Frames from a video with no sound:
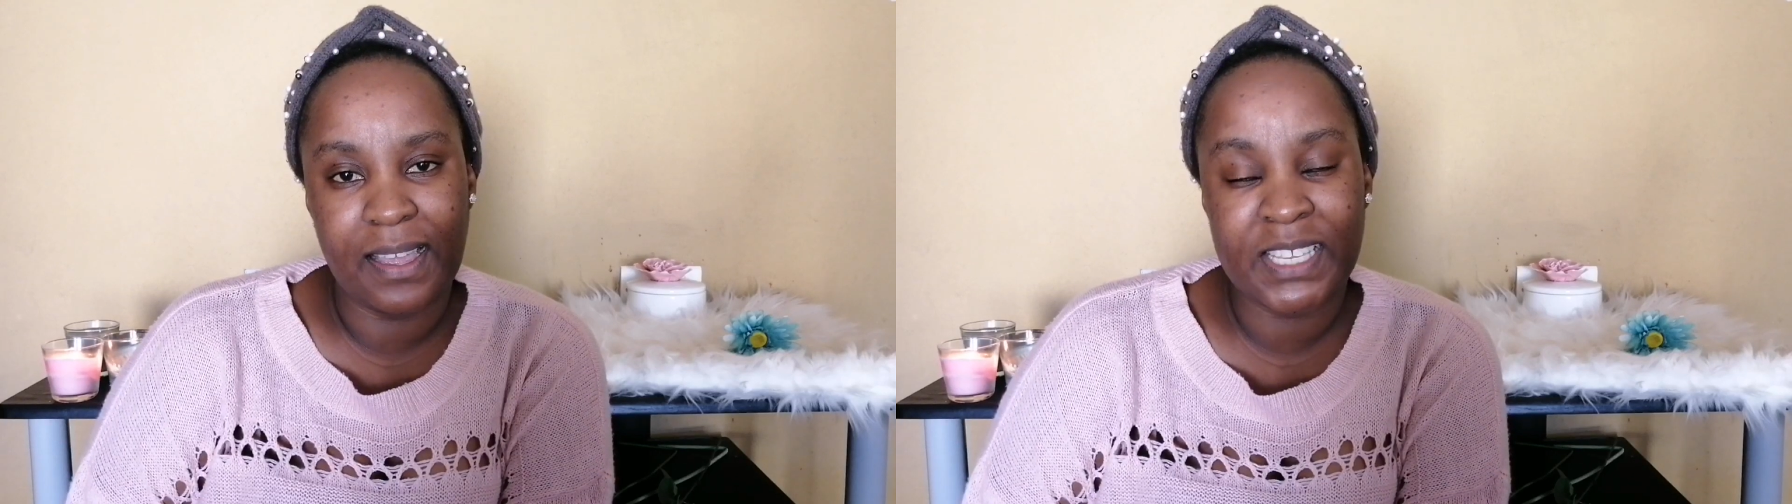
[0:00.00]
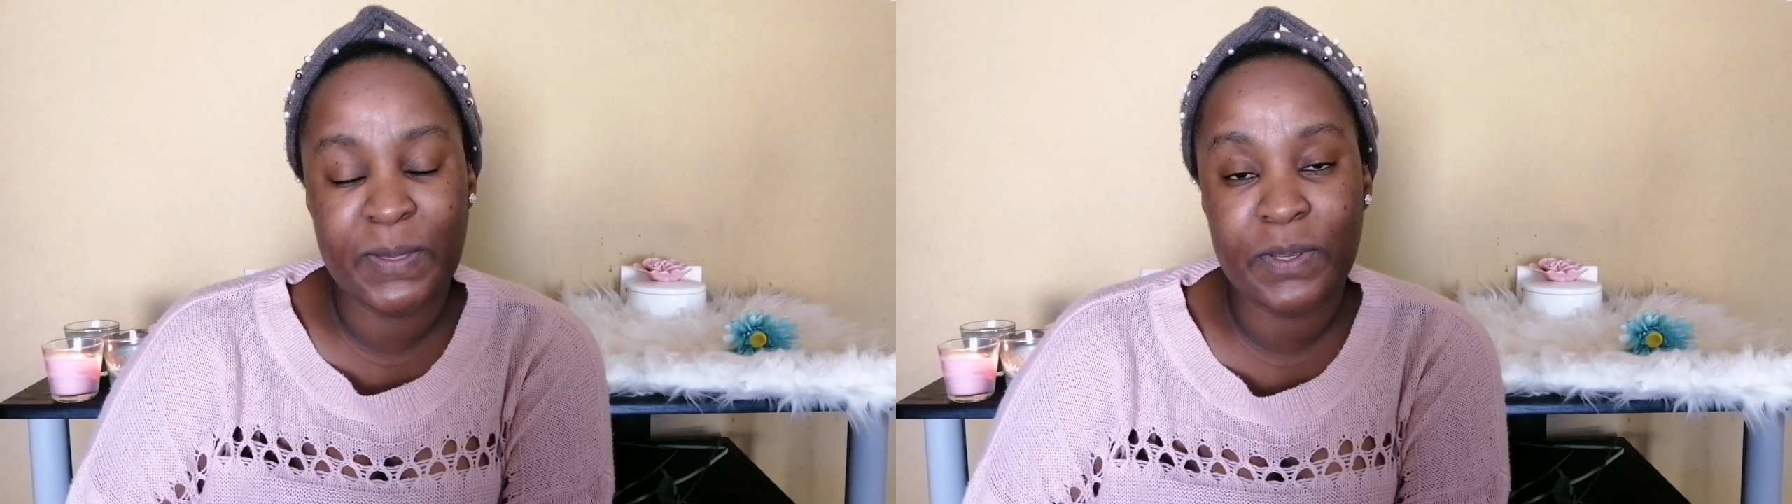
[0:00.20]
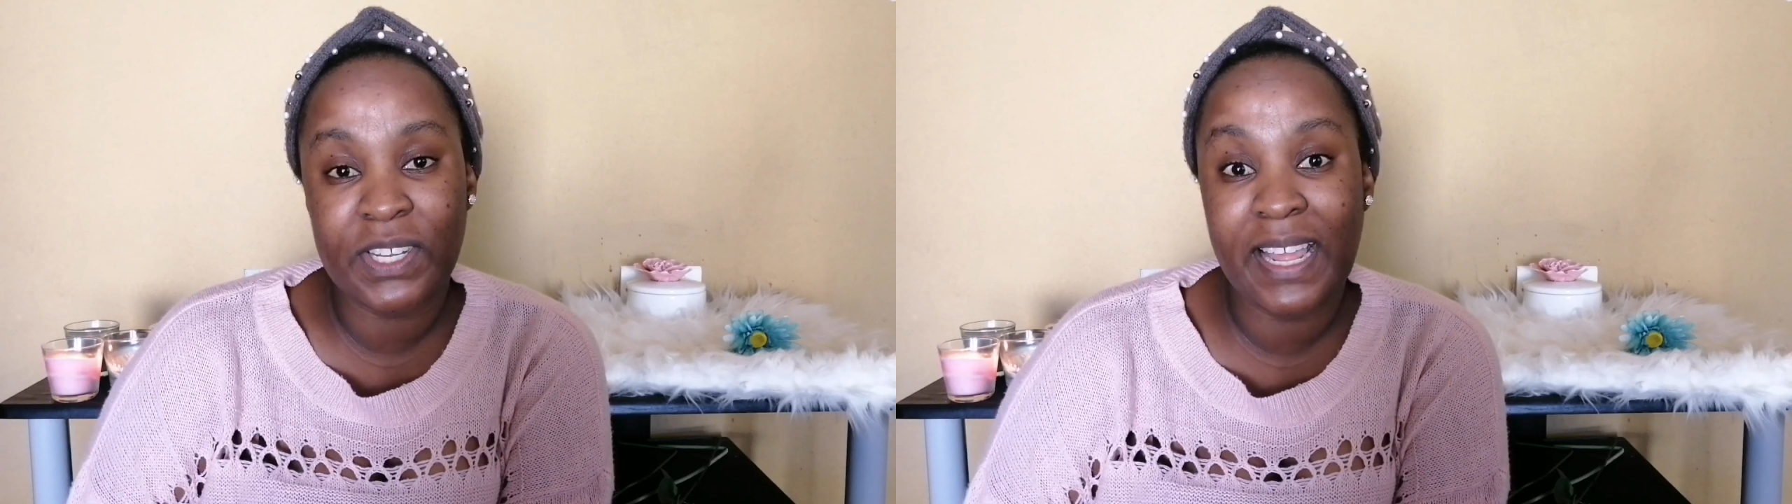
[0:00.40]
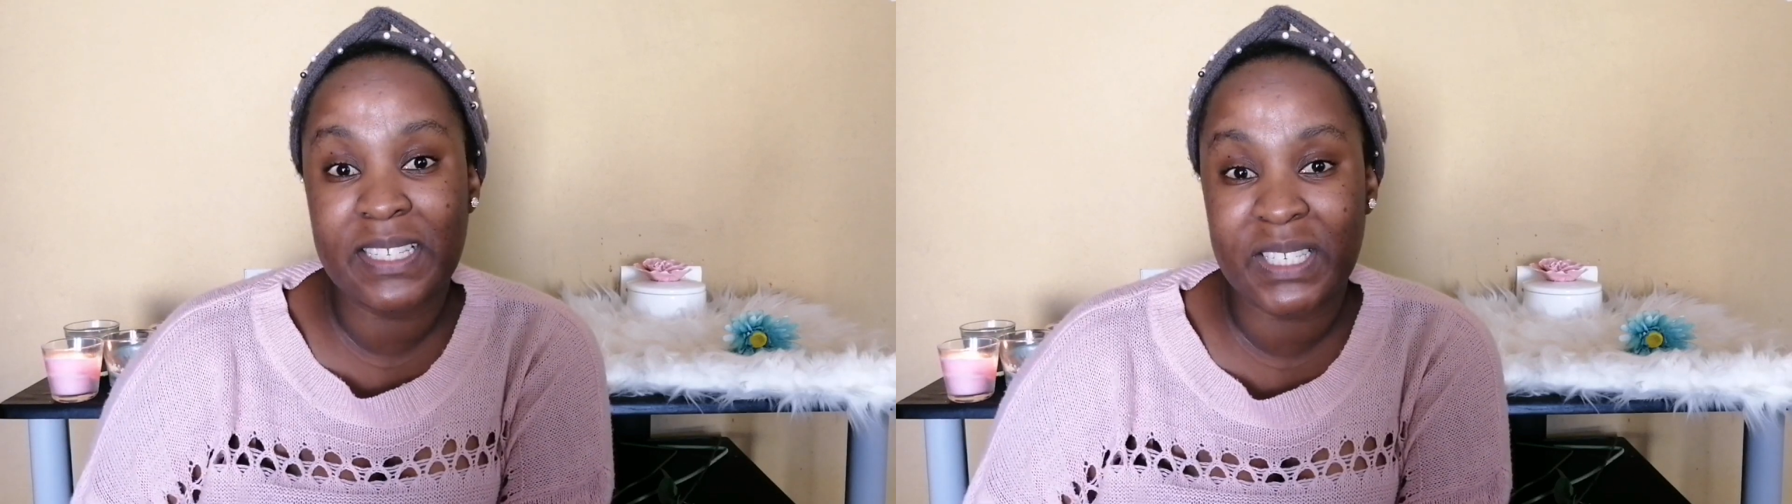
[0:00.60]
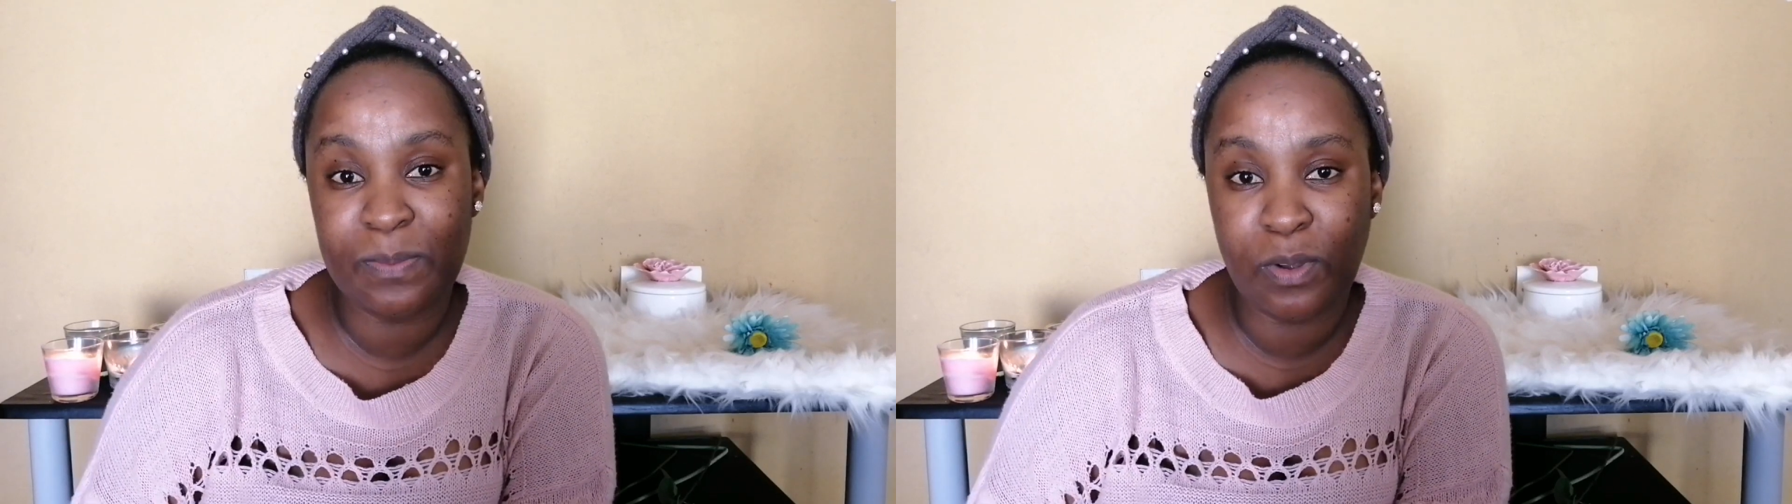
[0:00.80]
especially
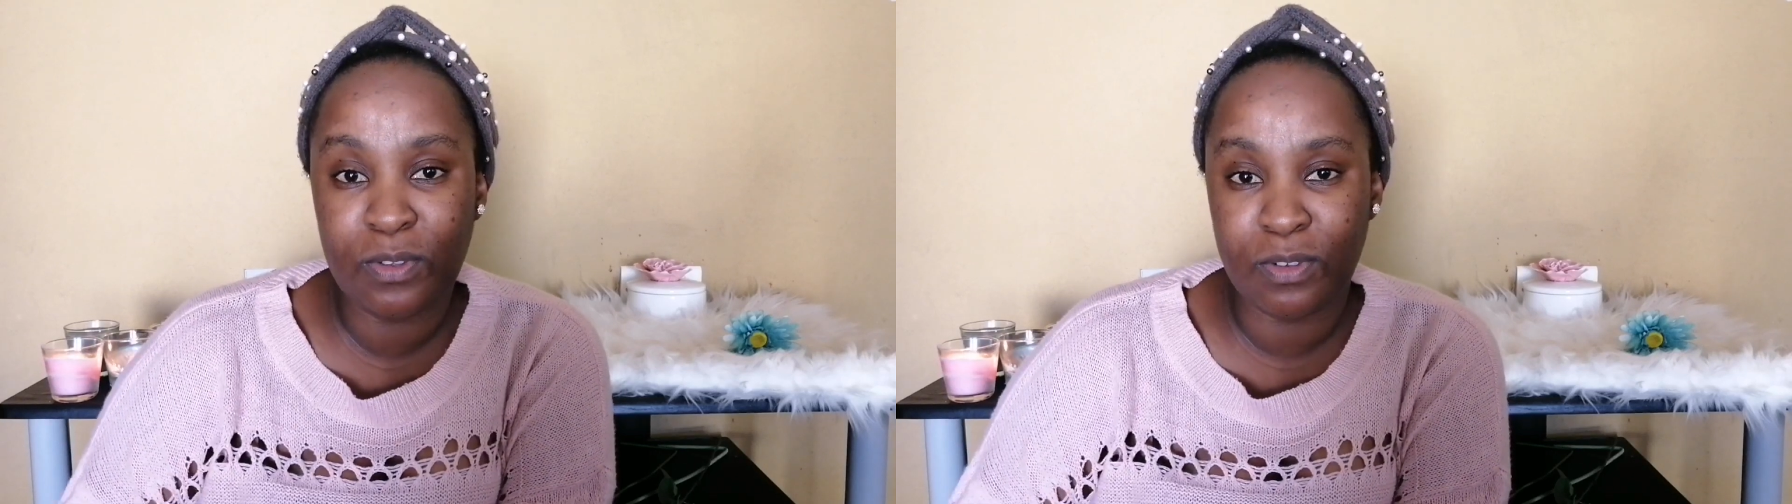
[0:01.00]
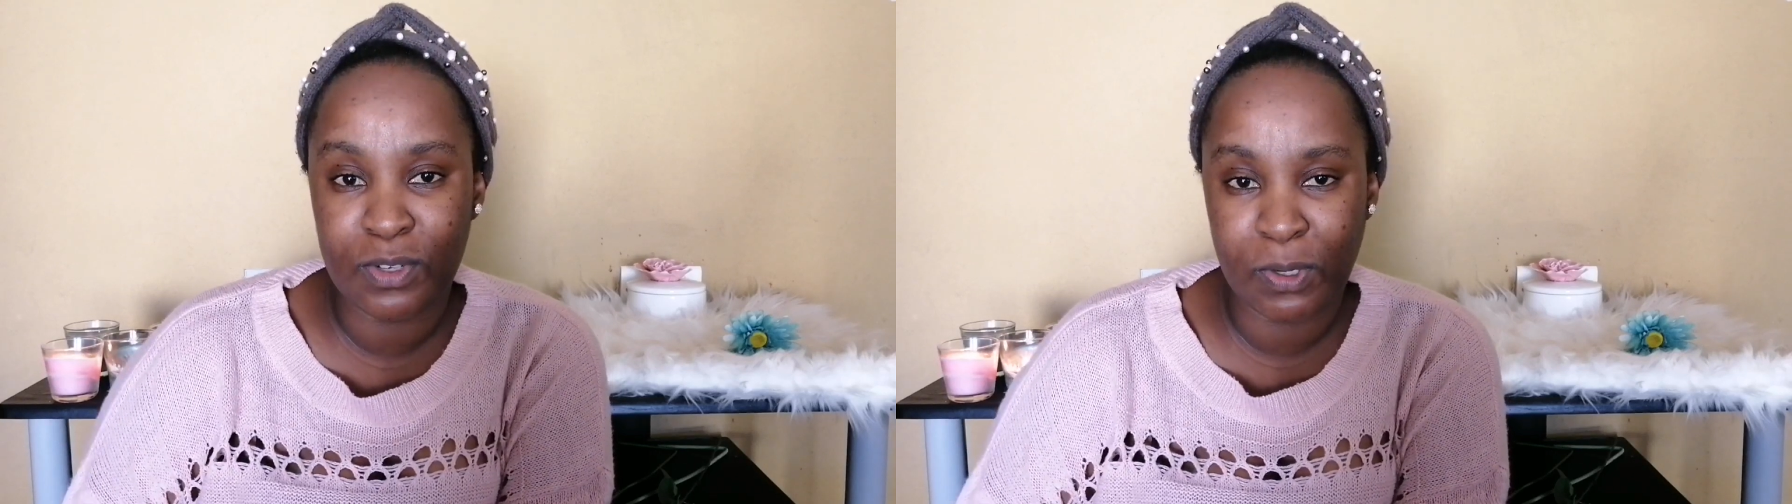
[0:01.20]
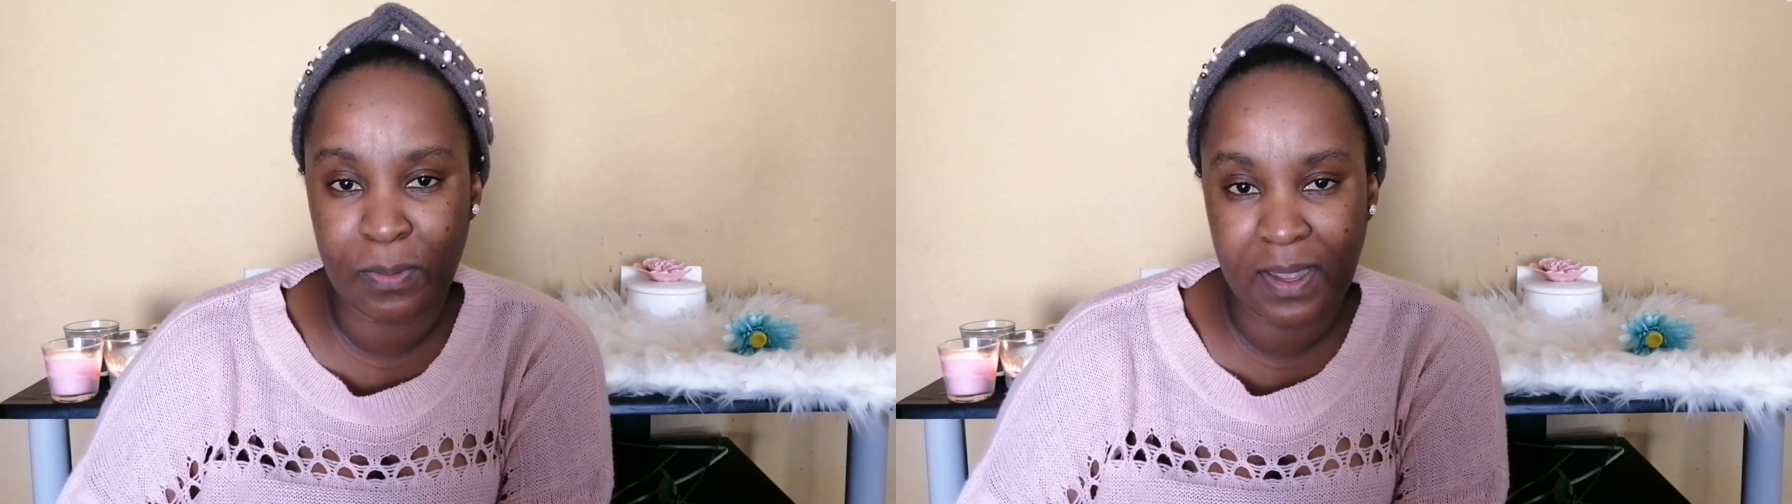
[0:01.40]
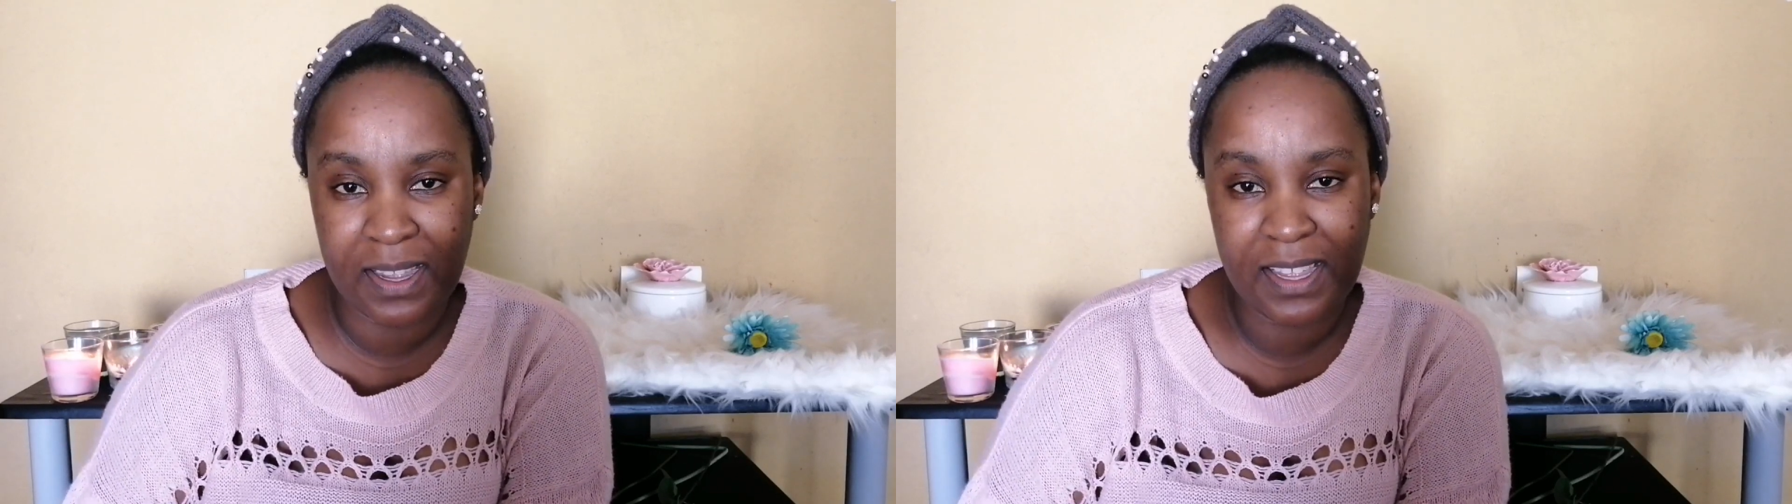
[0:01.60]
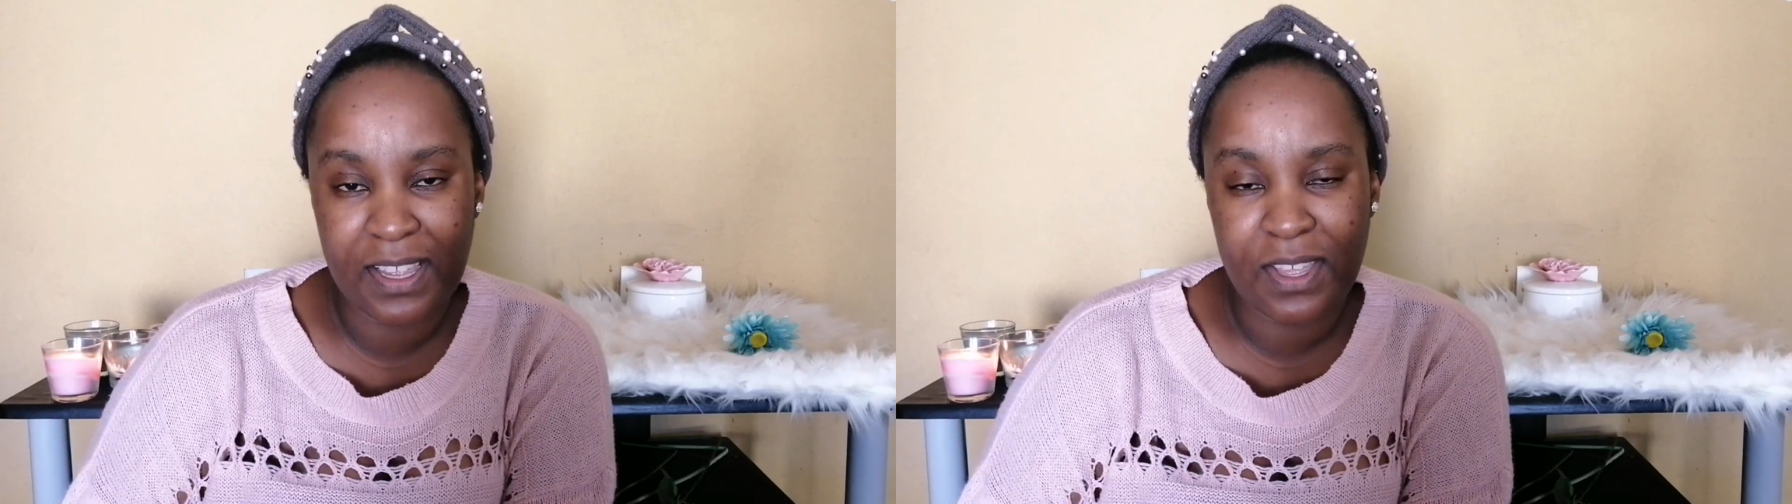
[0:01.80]
as a small YouTuber,